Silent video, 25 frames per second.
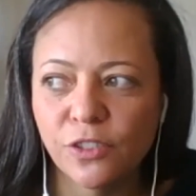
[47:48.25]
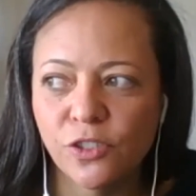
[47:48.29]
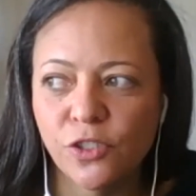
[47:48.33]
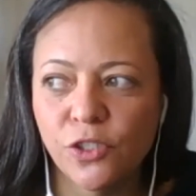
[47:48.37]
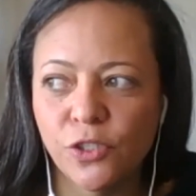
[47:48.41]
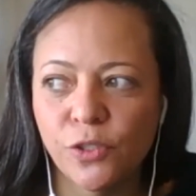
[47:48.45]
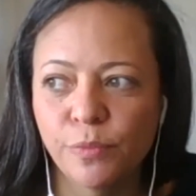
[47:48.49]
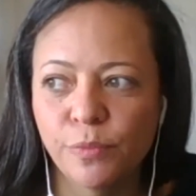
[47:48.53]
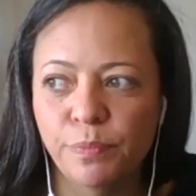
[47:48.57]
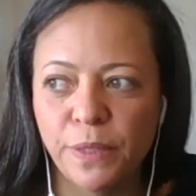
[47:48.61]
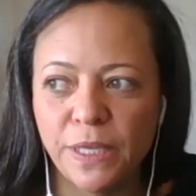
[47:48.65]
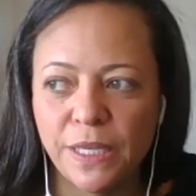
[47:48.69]
to
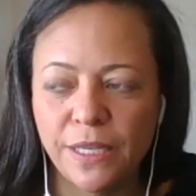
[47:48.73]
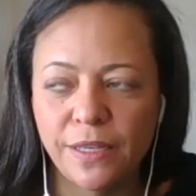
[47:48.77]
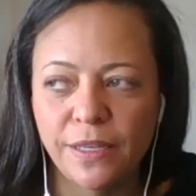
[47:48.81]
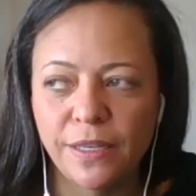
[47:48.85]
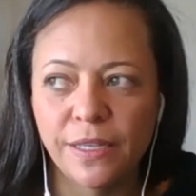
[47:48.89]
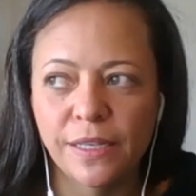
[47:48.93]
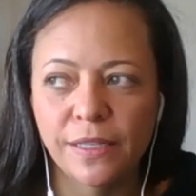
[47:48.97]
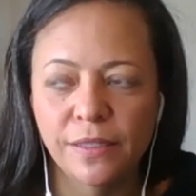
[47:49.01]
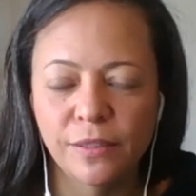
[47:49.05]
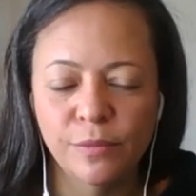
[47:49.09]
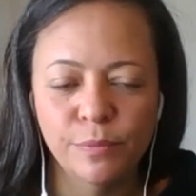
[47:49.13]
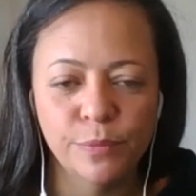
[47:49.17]
be
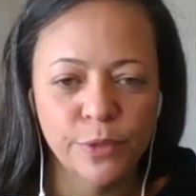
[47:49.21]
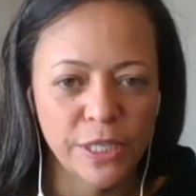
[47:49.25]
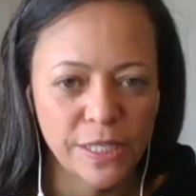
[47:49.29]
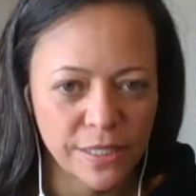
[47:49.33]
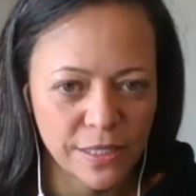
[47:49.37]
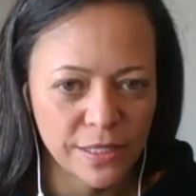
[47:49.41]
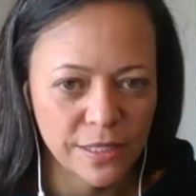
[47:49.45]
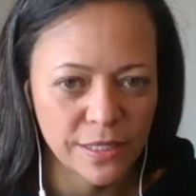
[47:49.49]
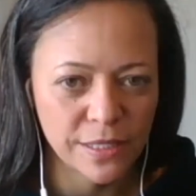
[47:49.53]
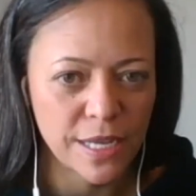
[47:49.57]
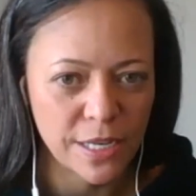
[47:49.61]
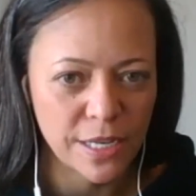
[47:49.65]
in
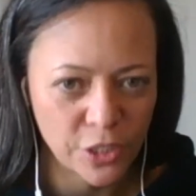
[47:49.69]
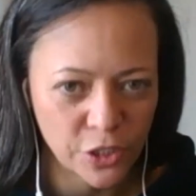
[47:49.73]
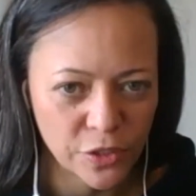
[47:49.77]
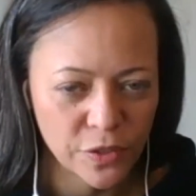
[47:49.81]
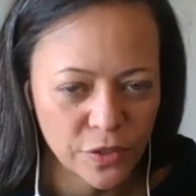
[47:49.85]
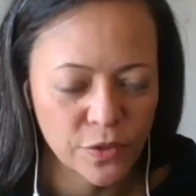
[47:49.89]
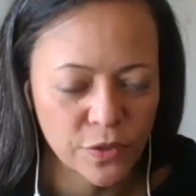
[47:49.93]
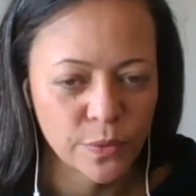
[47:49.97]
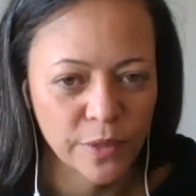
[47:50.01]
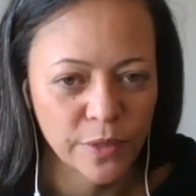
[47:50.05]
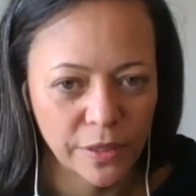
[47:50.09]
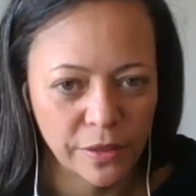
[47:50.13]

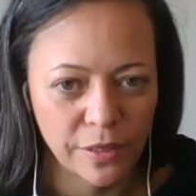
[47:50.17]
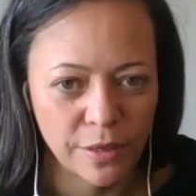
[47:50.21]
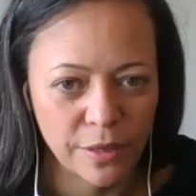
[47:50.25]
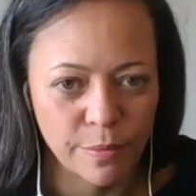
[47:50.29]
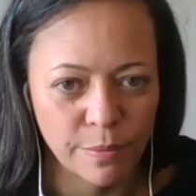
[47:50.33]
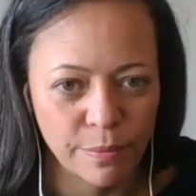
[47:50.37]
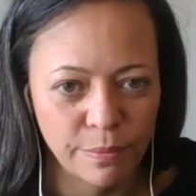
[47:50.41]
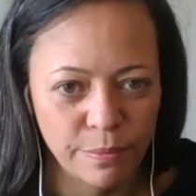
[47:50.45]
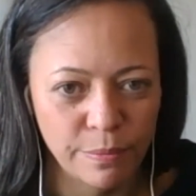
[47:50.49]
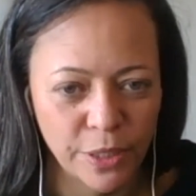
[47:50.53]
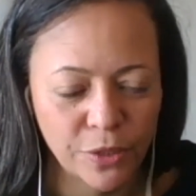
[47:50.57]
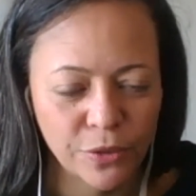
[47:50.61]
presentations with
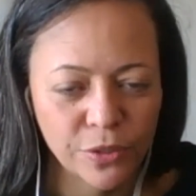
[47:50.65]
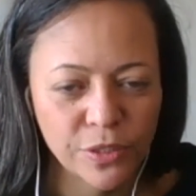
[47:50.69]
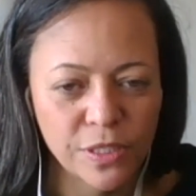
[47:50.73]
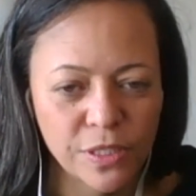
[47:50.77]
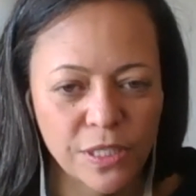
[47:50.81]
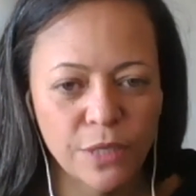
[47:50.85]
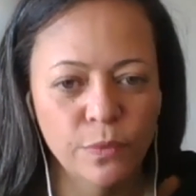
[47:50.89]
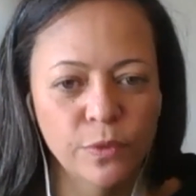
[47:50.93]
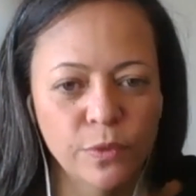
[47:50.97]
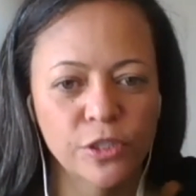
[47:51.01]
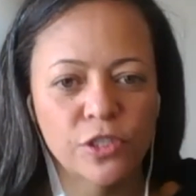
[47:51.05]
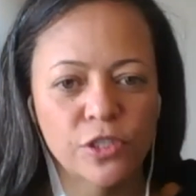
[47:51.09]
him because he
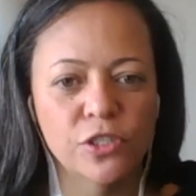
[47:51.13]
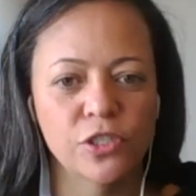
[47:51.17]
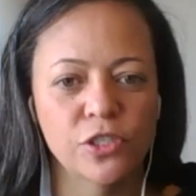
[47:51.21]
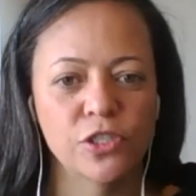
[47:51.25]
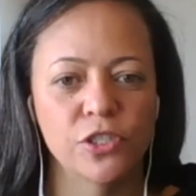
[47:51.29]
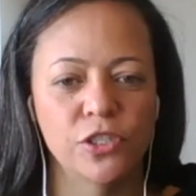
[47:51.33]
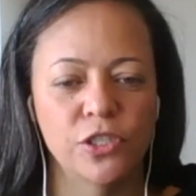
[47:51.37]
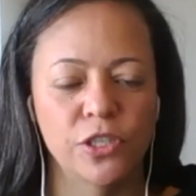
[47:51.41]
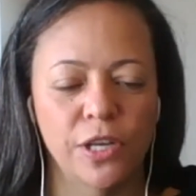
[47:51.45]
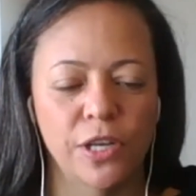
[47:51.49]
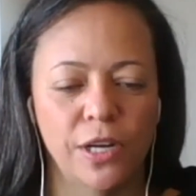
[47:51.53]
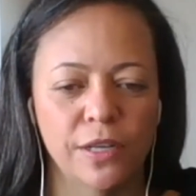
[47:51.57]
was
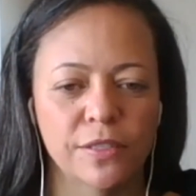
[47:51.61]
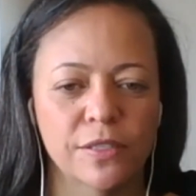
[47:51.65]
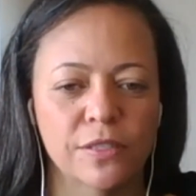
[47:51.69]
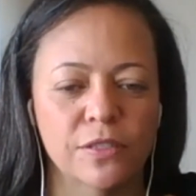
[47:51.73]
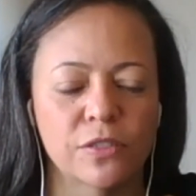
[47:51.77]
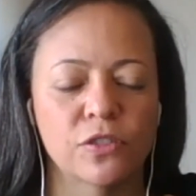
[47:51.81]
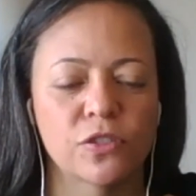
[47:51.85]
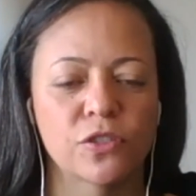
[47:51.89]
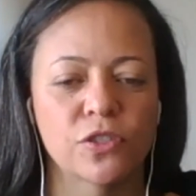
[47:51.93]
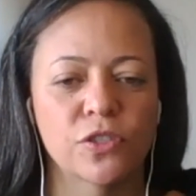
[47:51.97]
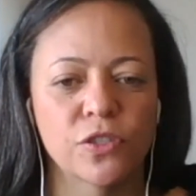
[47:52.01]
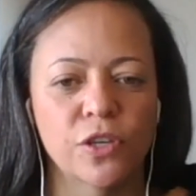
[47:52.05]

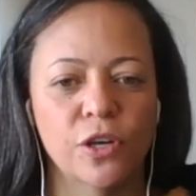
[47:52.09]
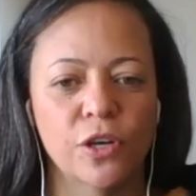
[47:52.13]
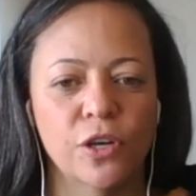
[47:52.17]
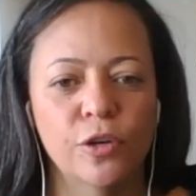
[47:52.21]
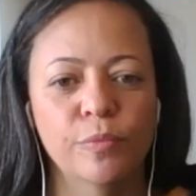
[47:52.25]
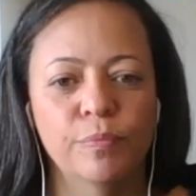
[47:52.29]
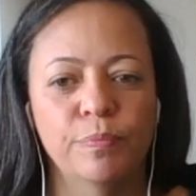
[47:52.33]
just so